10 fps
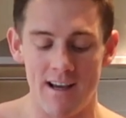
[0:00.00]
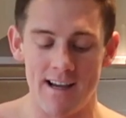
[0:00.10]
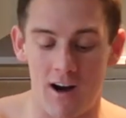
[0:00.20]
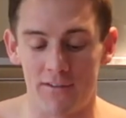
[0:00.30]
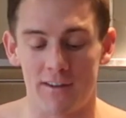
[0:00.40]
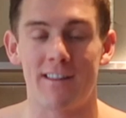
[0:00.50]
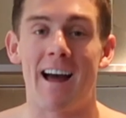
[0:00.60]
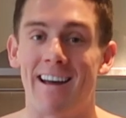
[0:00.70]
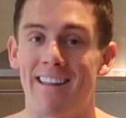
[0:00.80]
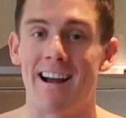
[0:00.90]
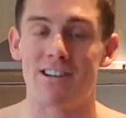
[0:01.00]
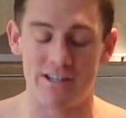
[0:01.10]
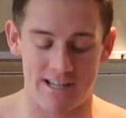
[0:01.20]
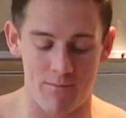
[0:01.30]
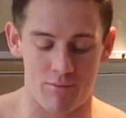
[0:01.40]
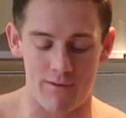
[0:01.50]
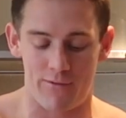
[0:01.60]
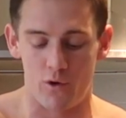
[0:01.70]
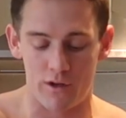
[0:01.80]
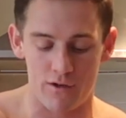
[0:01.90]
After that, they actually temper it
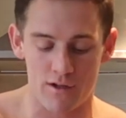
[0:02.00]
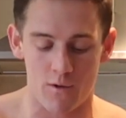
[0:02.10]
for you.